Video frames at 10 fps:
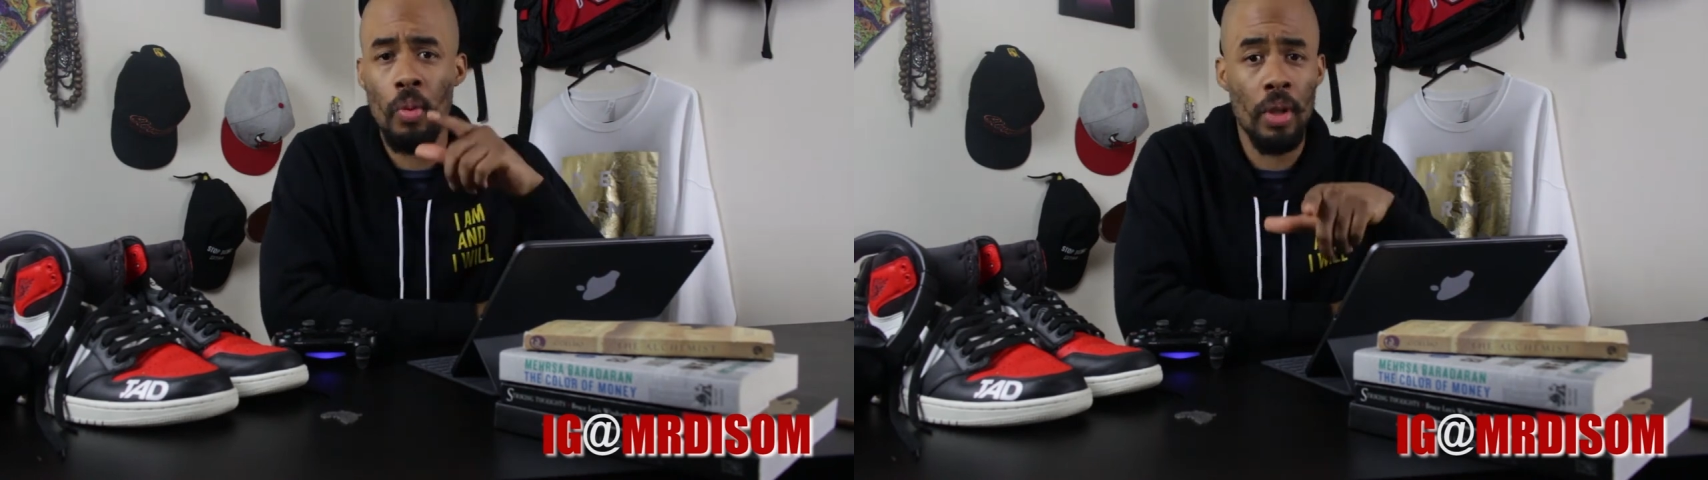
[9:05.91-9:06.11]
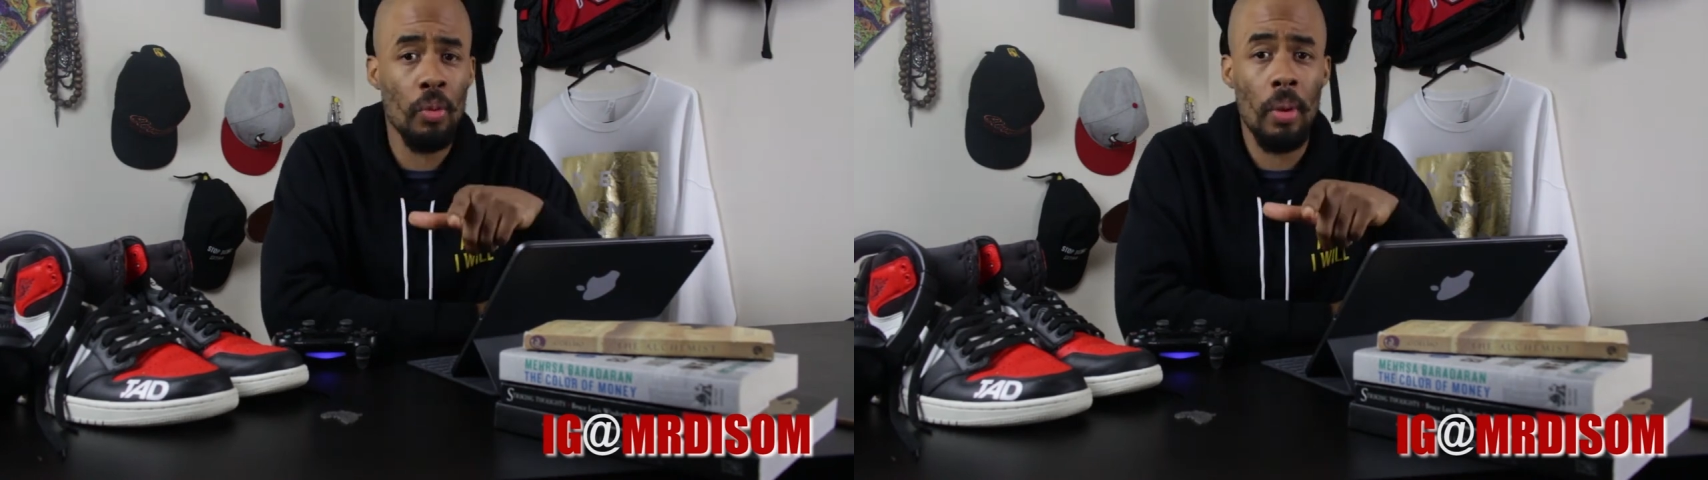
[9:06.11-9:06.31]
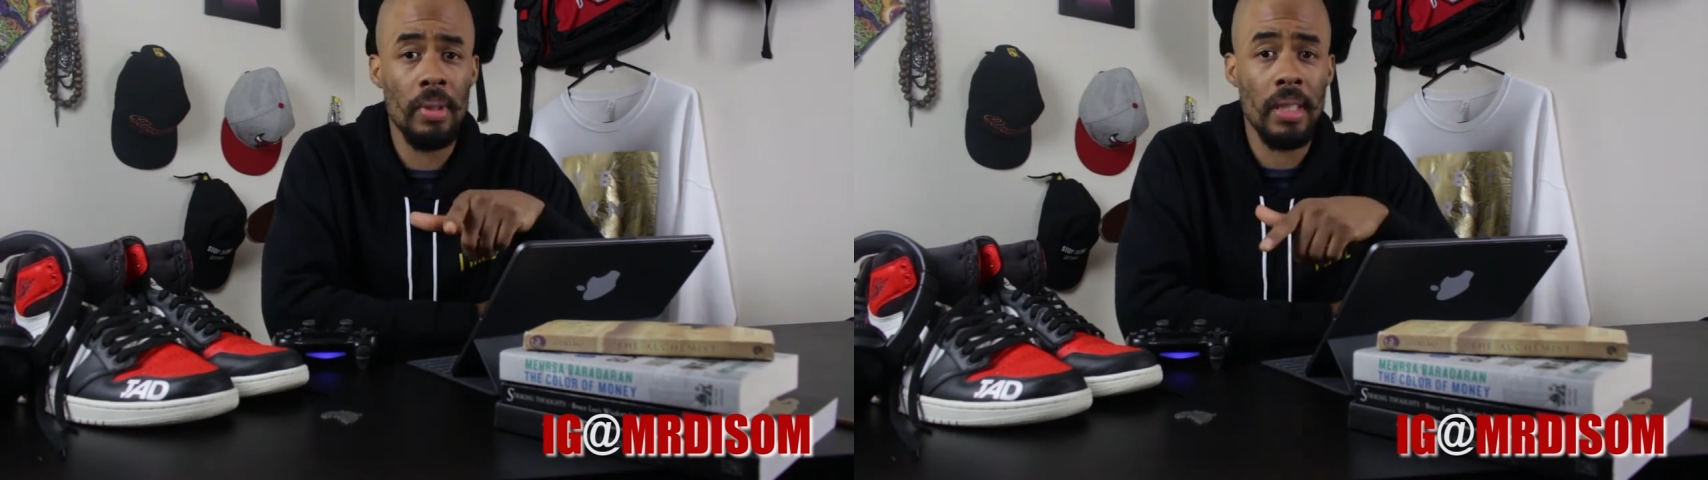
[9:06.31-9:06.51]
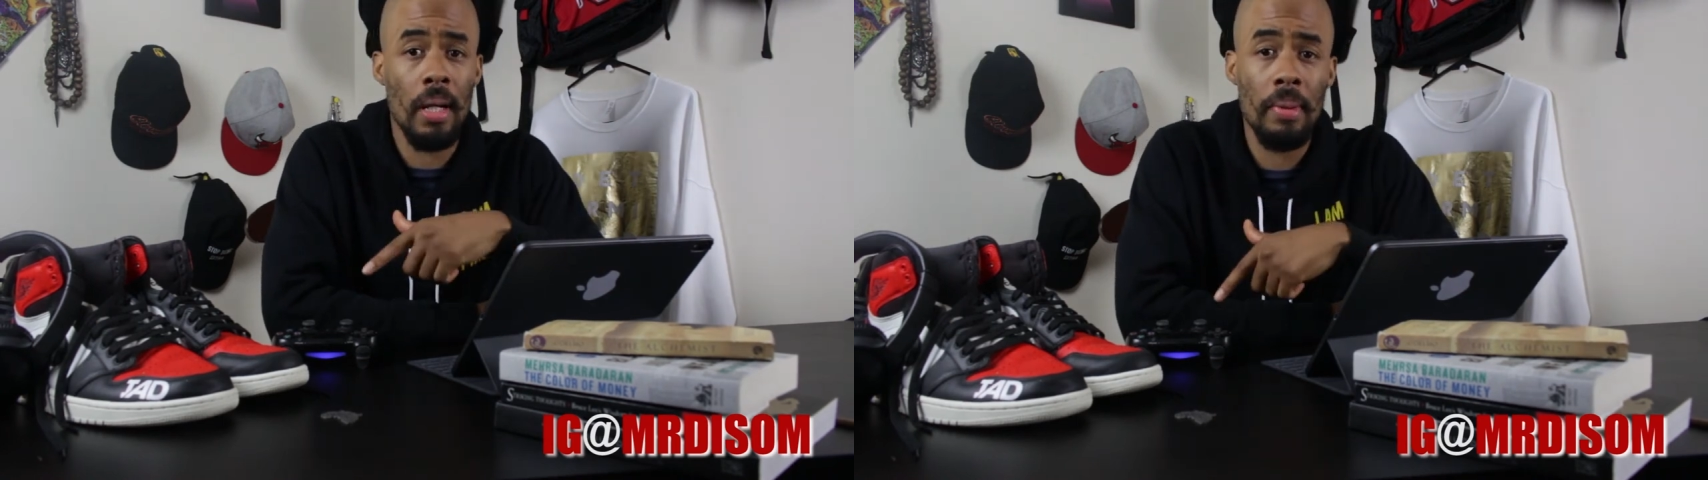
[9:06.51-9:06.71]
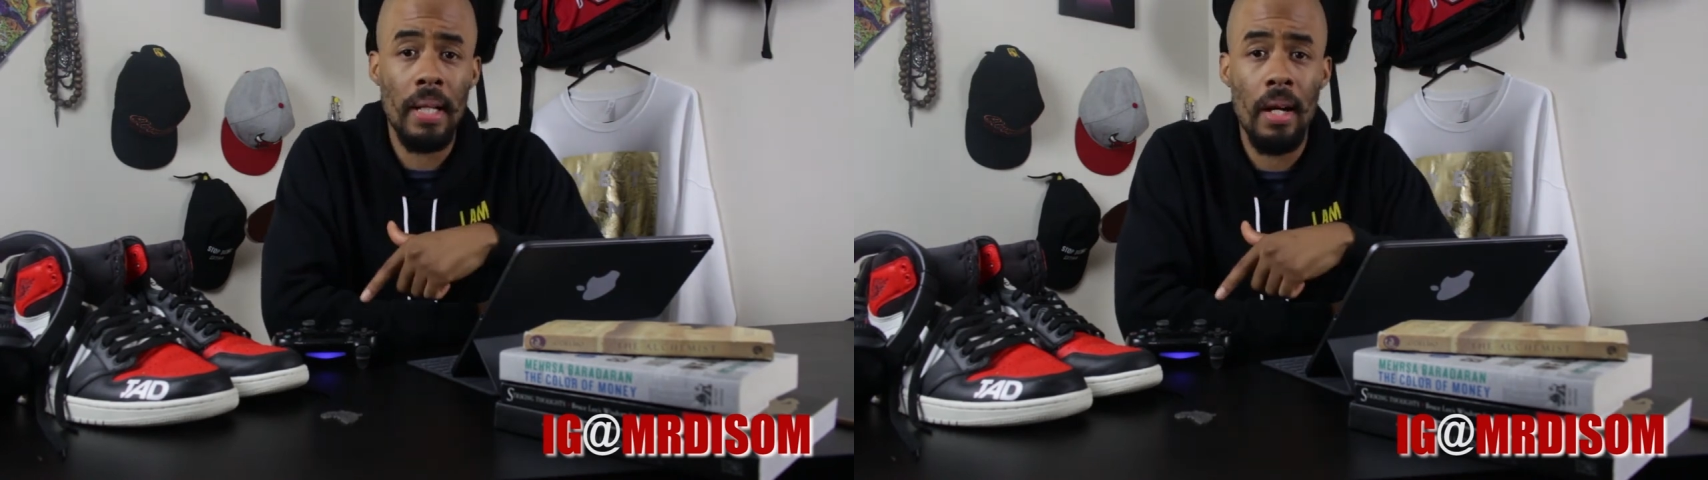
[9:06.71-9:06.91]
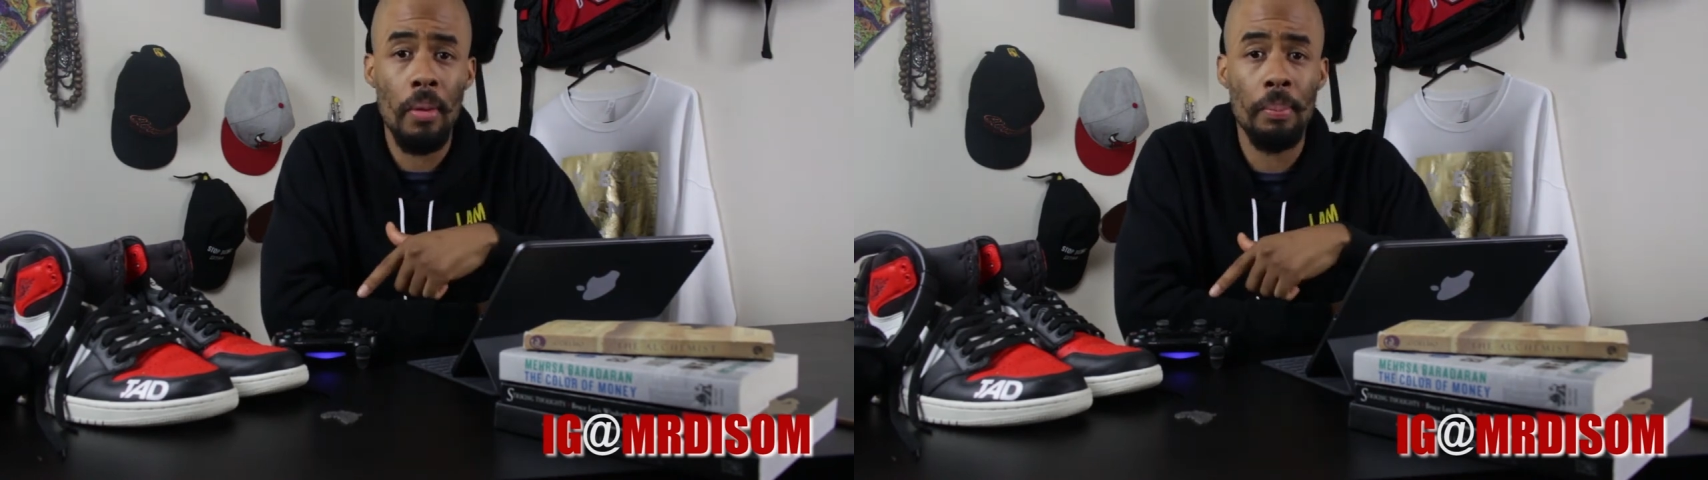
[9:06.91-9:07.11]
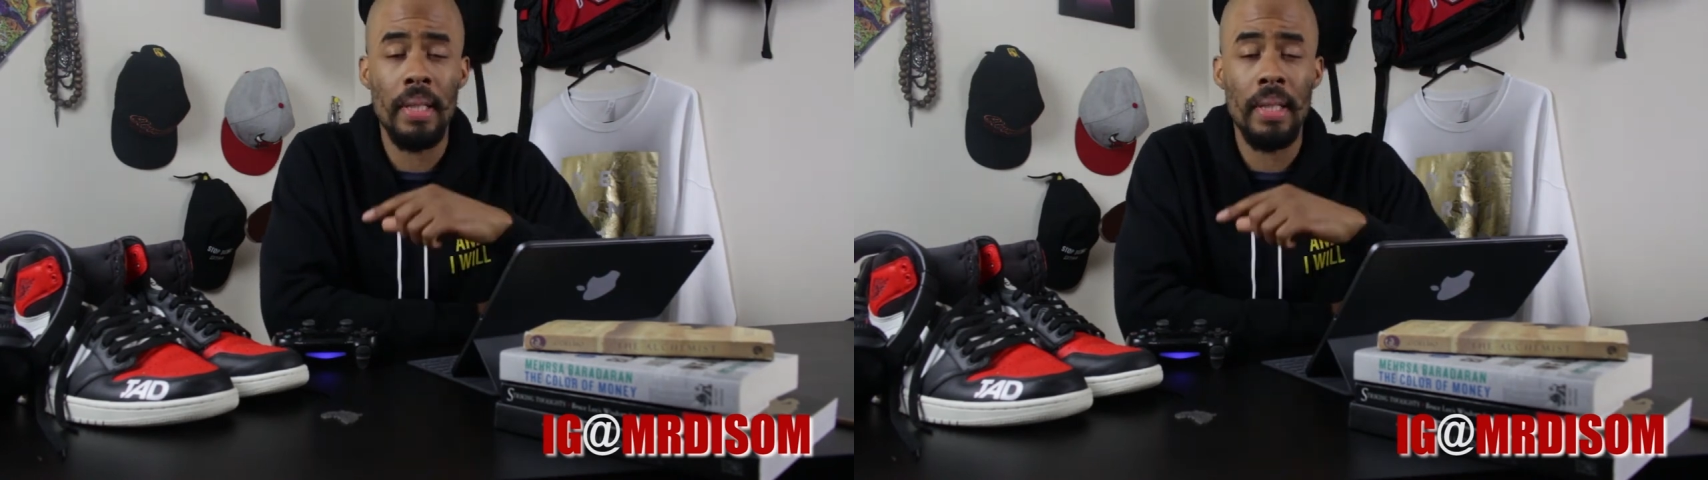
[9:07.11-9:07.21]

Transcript: Wonder Woman's coming out,